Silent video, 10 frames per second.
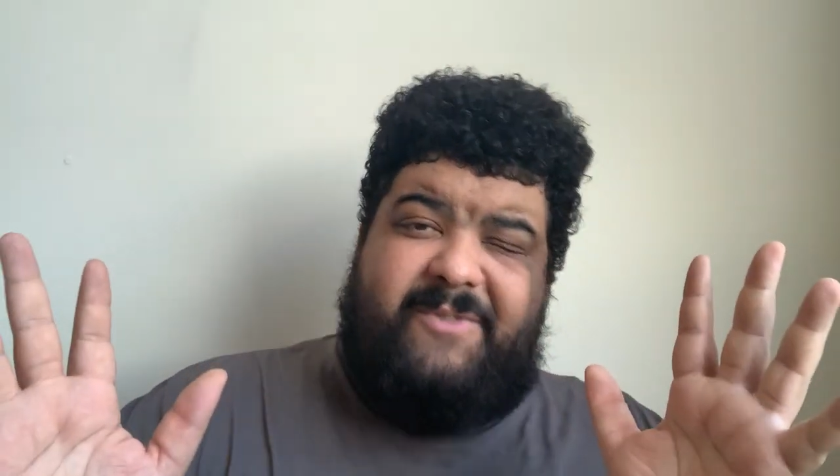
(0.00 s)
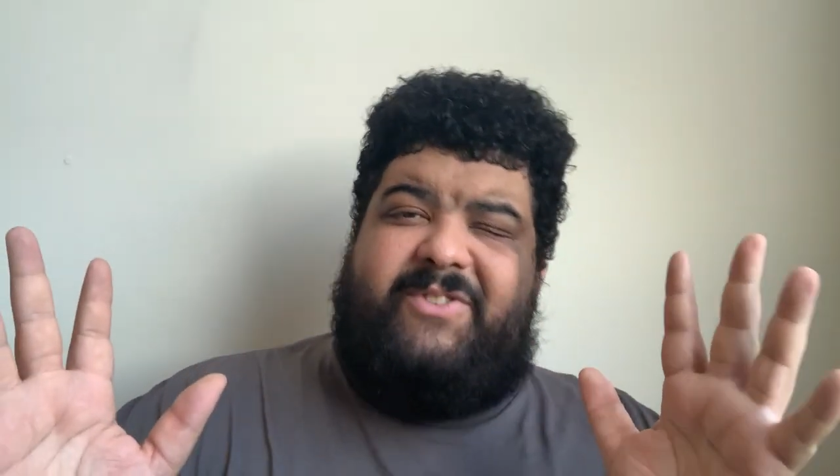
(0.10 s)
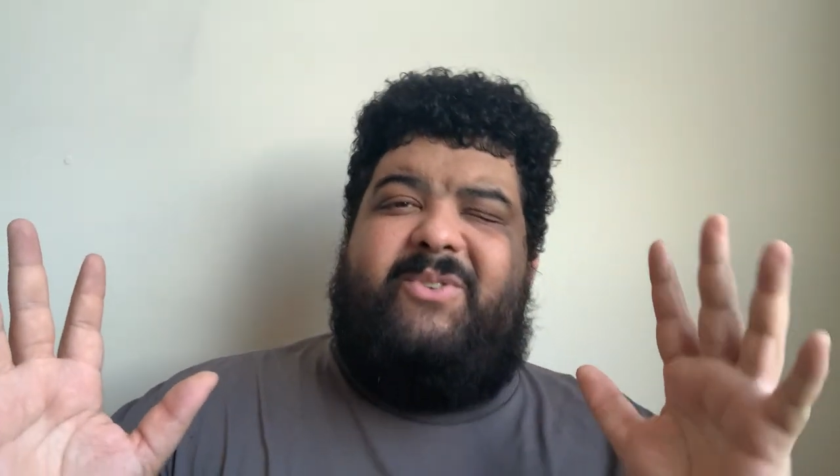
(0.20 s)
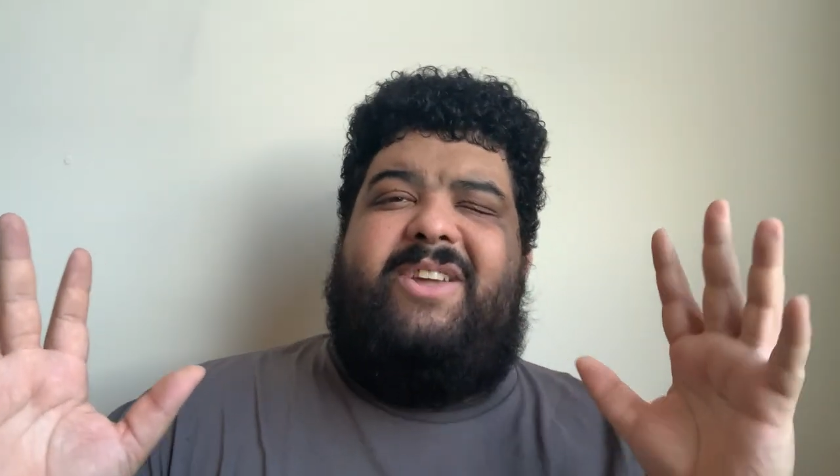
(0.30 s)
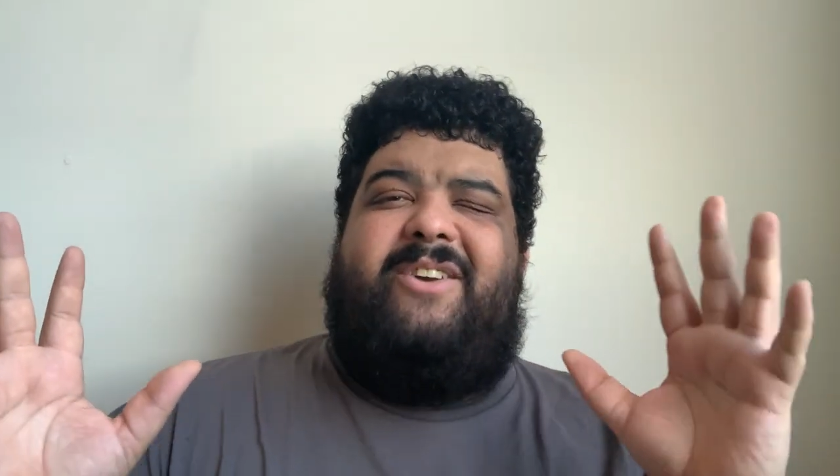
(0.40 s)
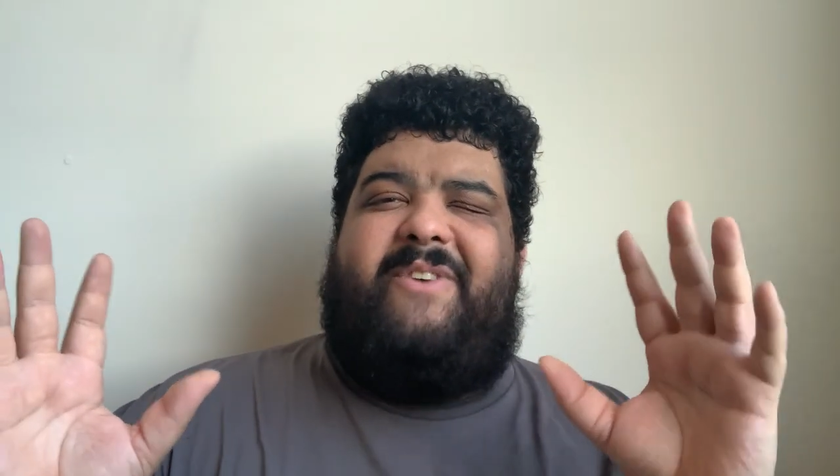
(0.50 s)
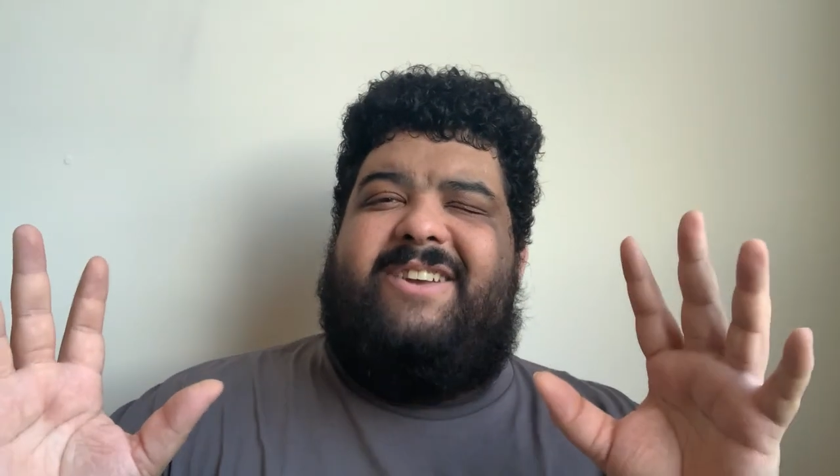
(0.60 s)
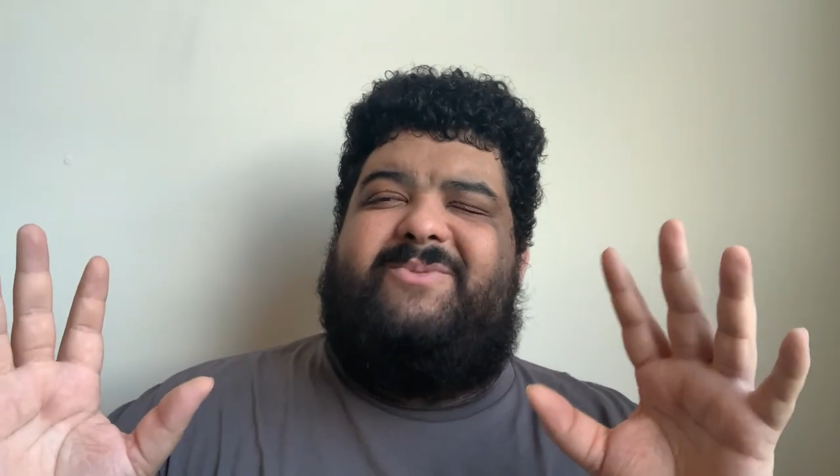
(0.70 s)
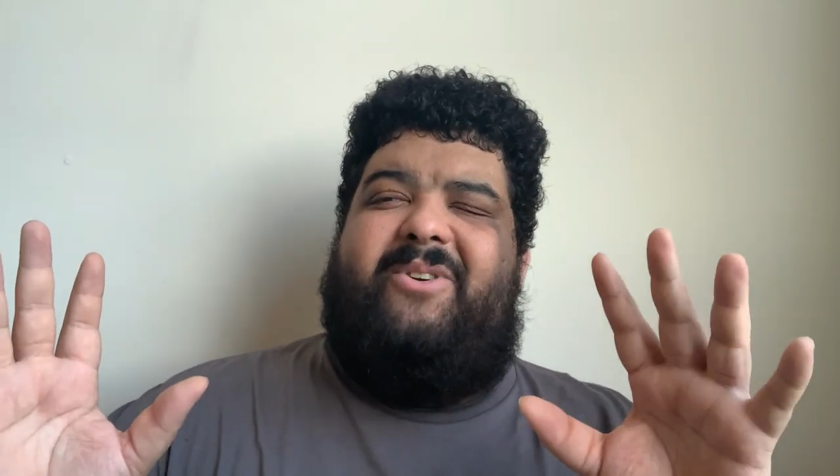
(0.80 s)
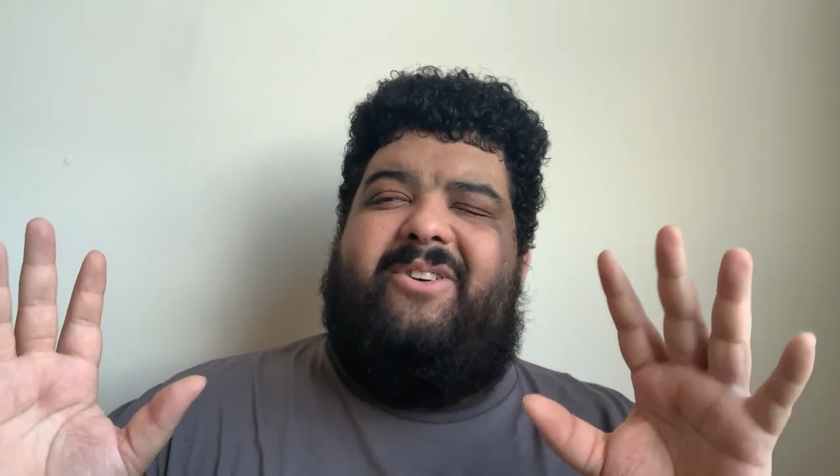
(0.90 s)
of 2D
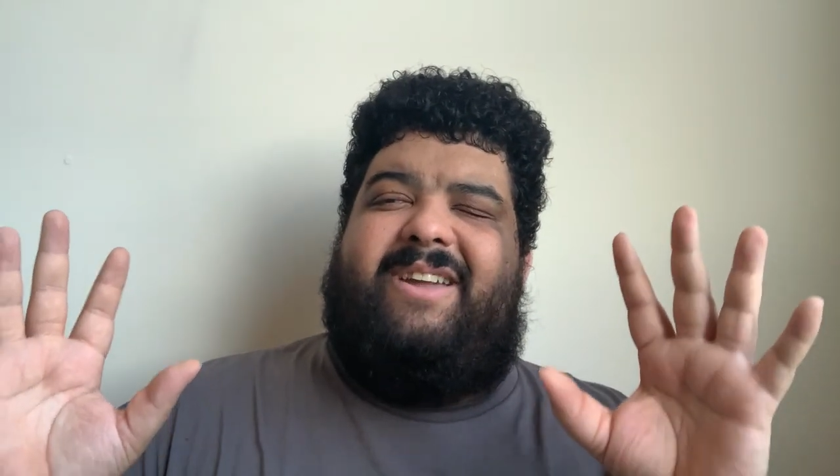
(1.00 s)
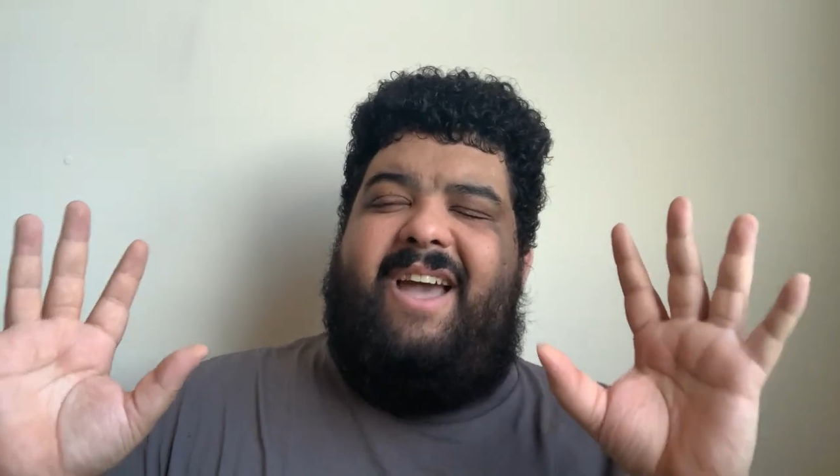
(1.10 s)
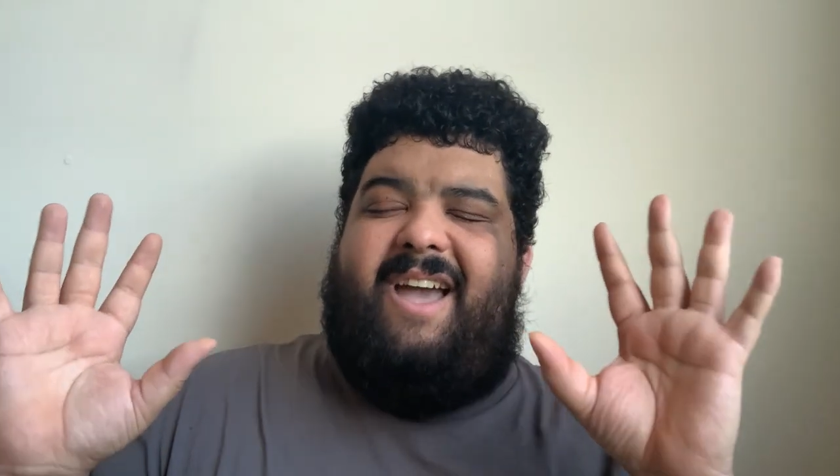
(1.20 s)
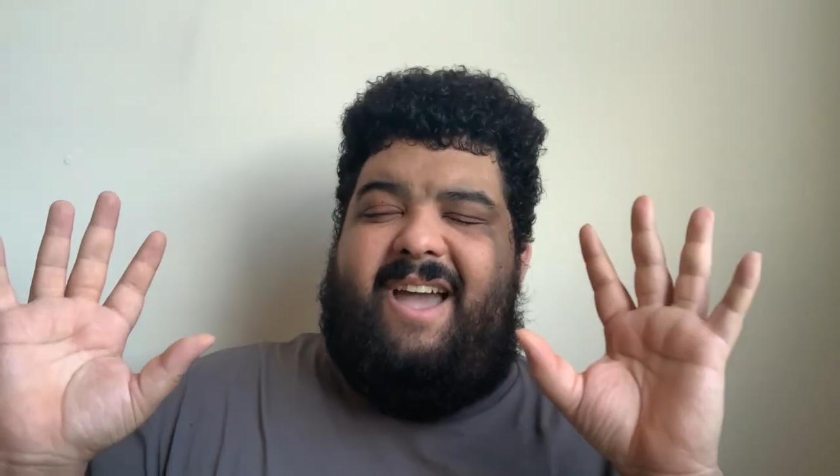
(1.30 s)
effects work